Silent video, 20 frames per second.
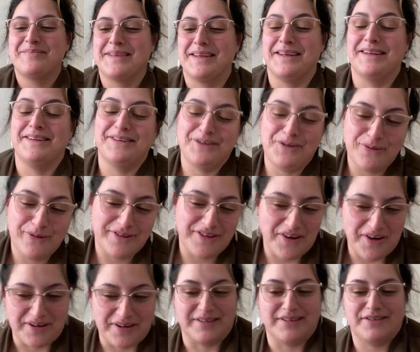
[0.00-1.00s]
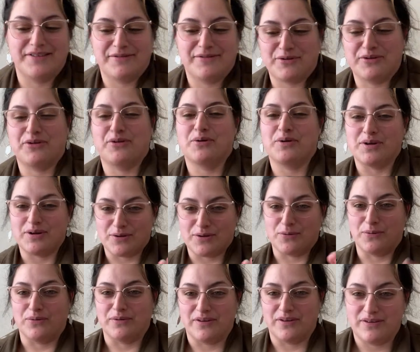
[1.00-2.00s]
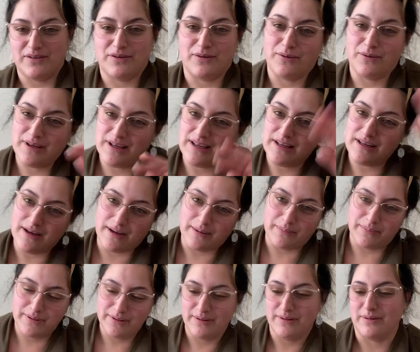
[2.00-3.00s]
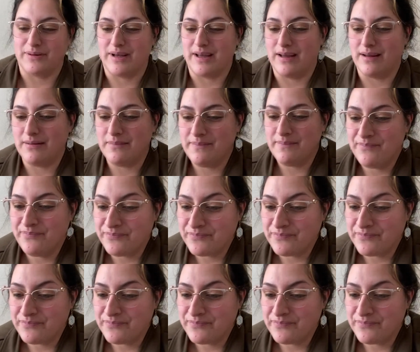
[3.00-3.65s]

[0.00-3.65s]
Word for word: That's a new song. It's for 30-year-olds. 30 and up, okay?